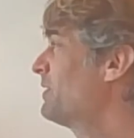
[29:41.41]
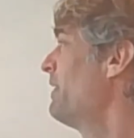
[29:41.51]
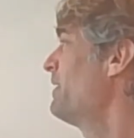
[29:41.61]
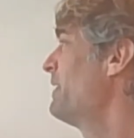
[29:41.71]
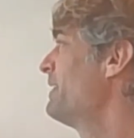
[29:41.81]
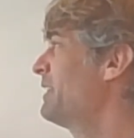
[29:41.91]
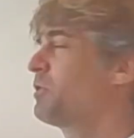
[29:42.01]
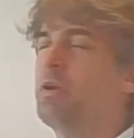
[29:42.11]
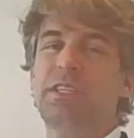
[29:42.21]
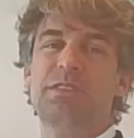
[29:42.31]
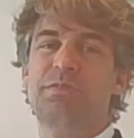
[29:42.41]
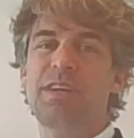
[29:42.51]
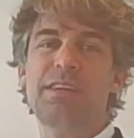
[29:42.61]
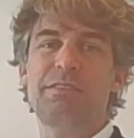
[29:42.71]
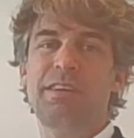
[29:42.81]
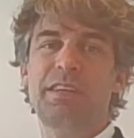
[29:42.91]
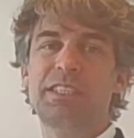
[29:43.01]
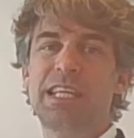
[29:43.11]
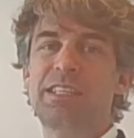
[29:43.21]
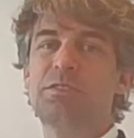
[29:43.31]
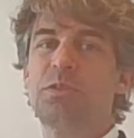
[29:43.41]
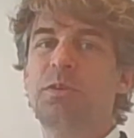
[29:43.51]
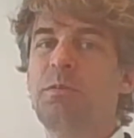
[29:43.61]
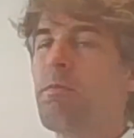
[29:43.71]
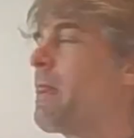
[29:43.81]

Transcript: and then this one is very, very central.